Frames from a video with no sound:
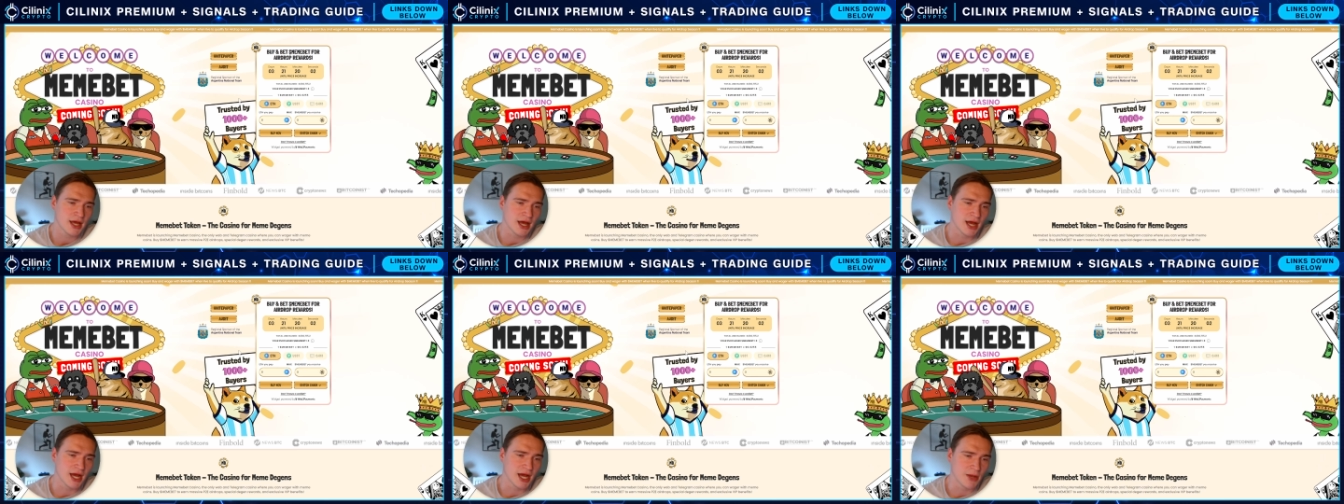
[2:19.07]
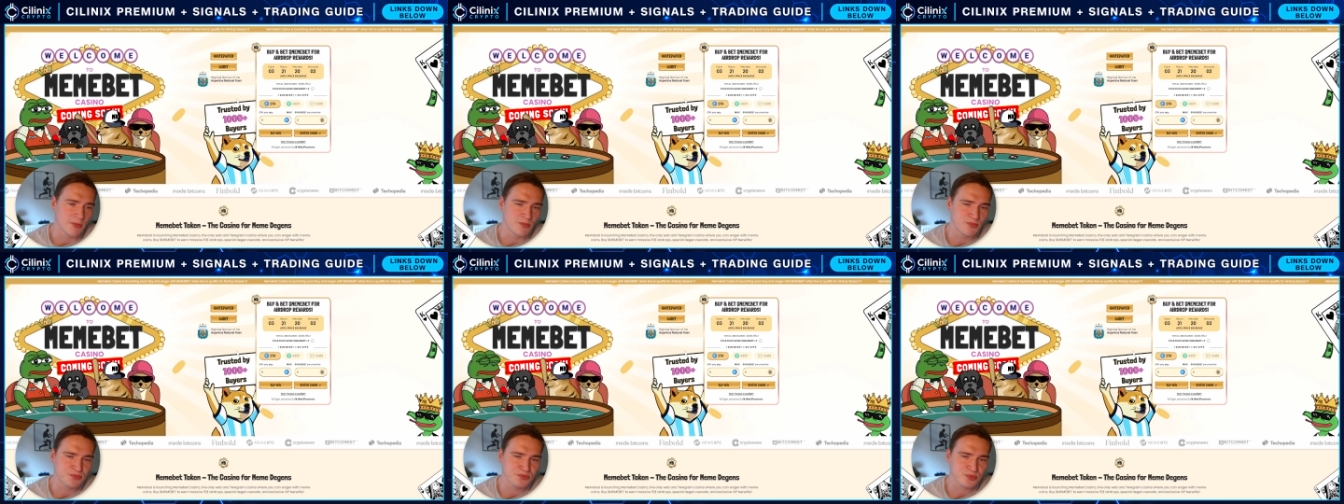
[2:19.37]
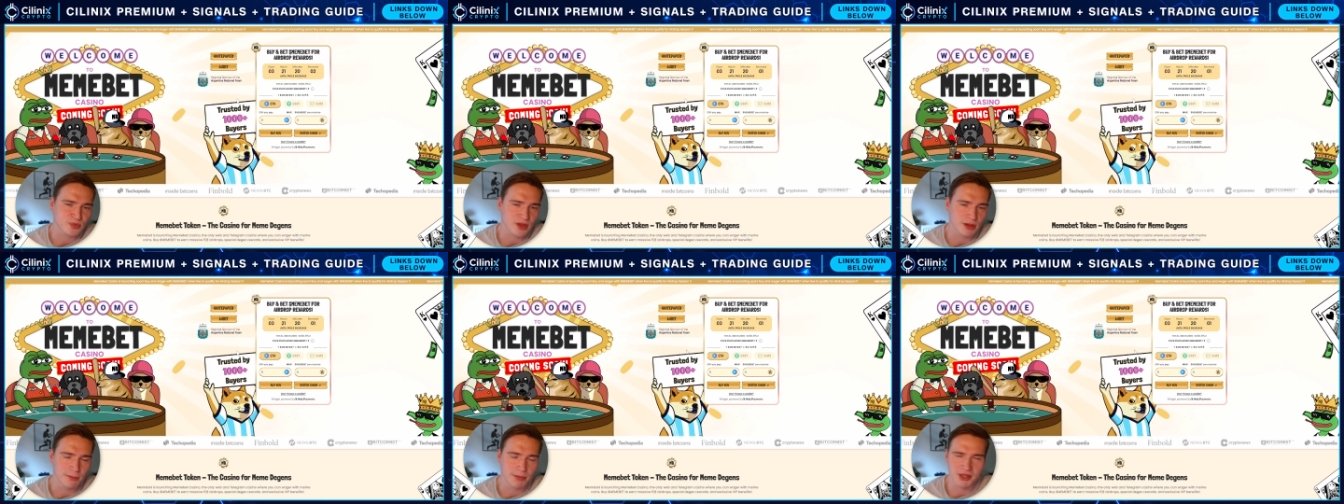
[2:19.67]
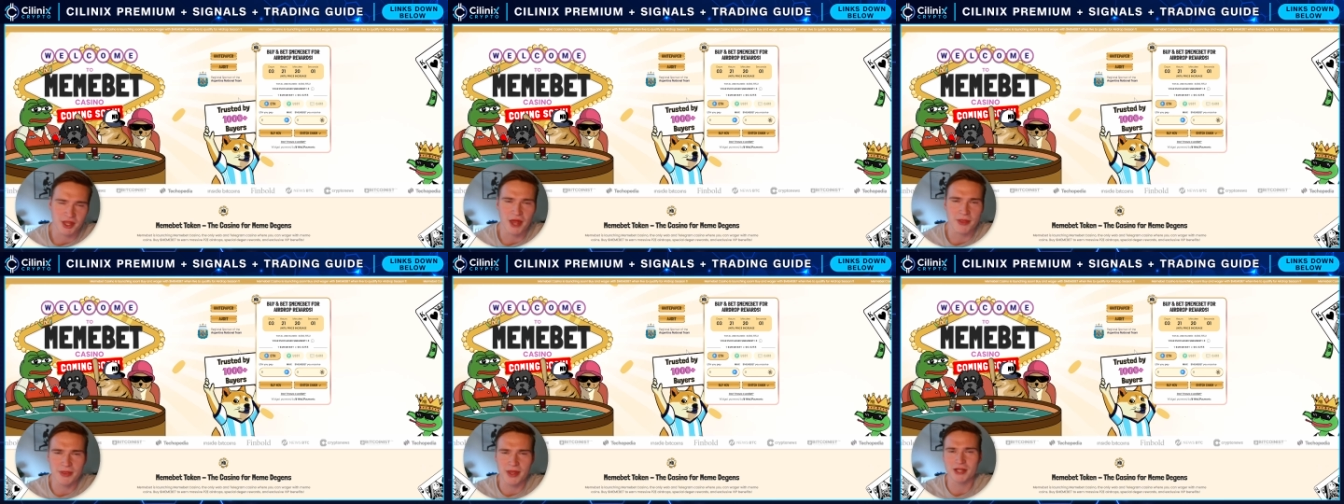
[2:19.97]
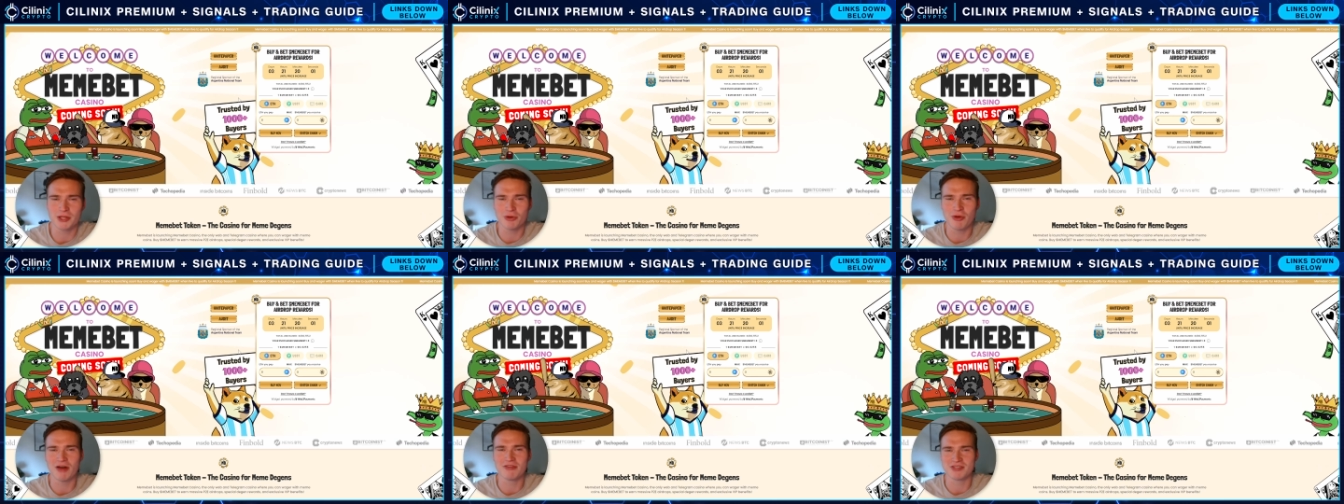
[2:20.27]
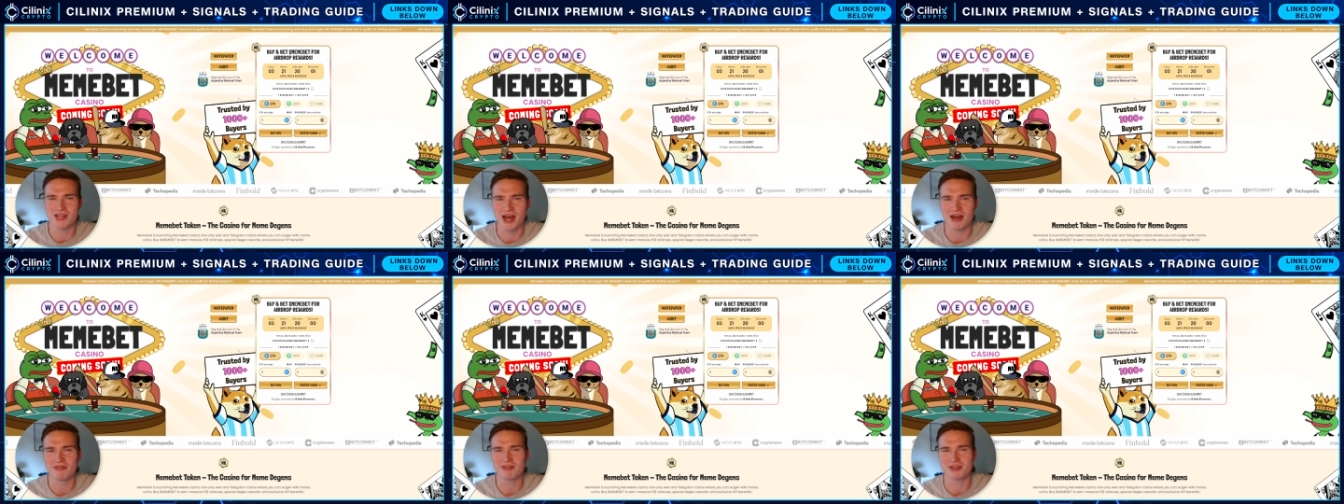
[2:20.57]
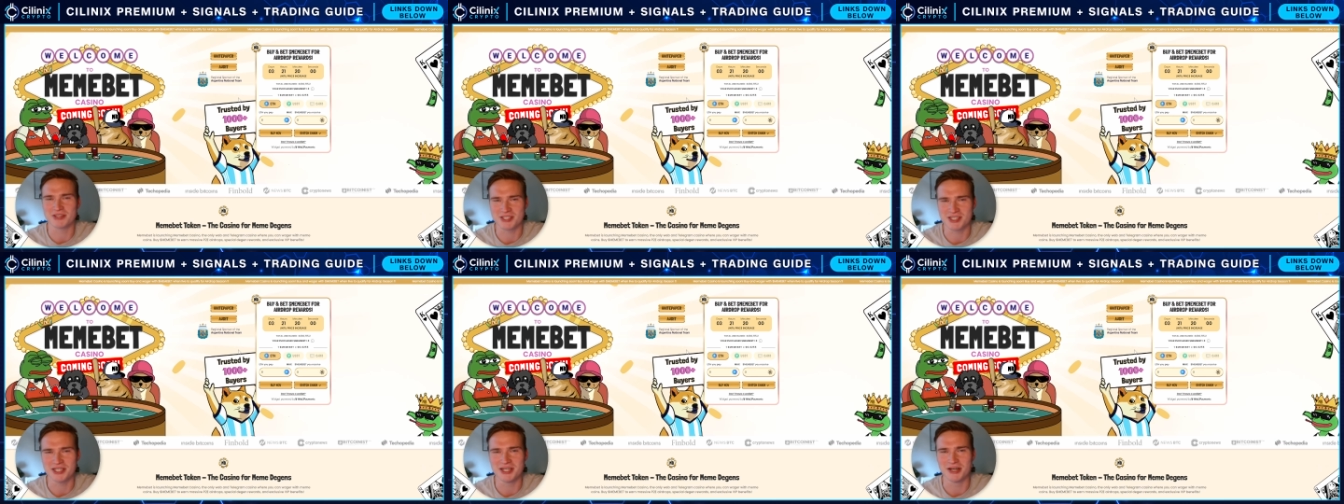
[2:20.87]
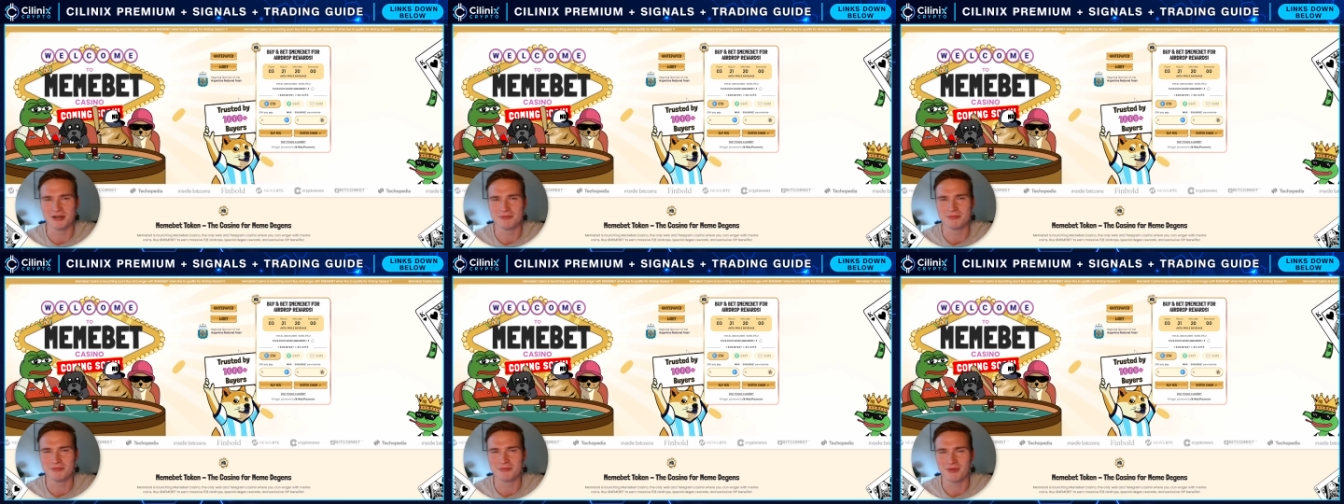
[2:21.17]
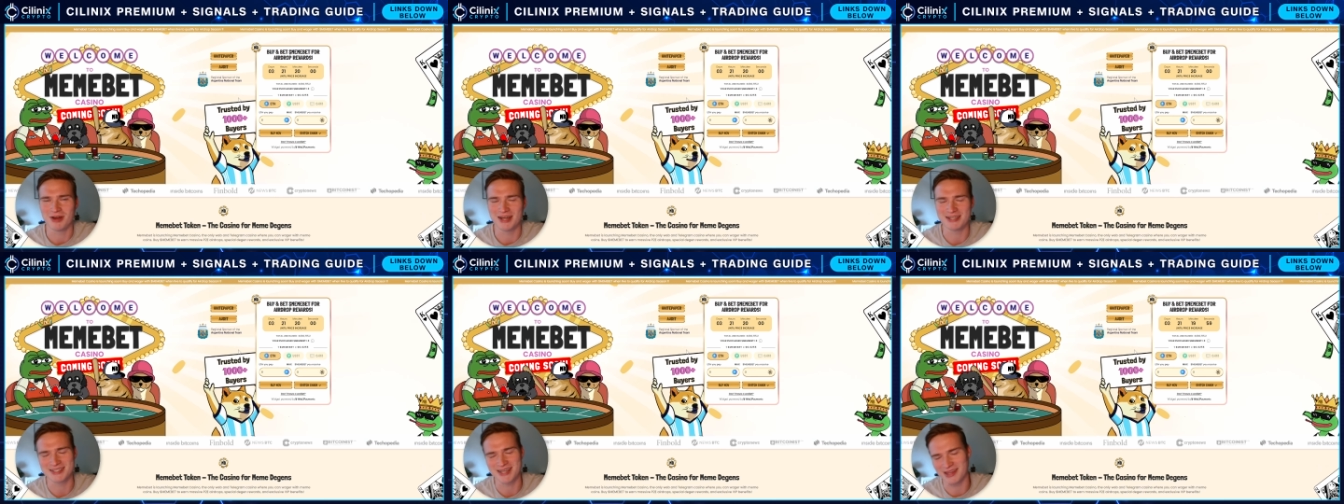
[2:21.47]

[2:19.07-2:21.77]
Um, but then they do have to have a casino, right?